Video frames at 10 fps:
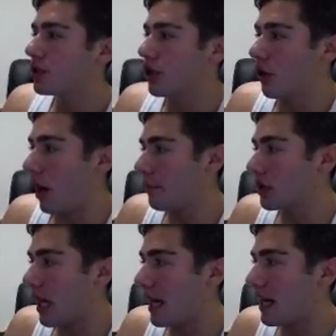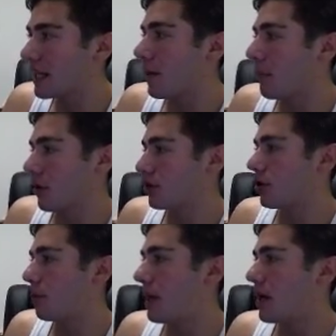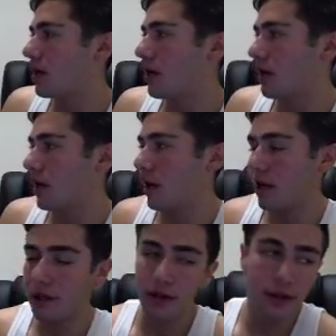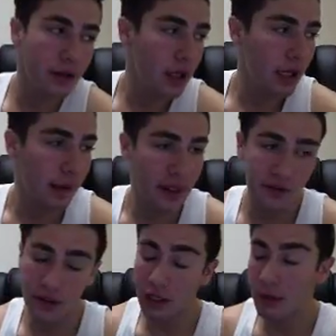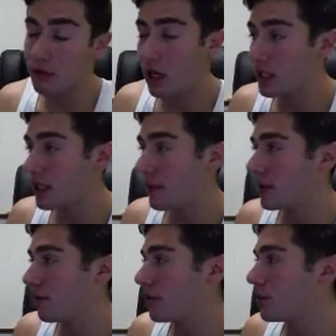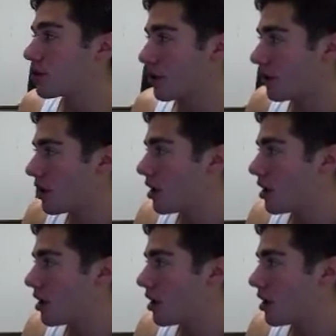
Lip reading: So I'm glad I got a personal pair, and I'm definitely going to be rocking them in the future.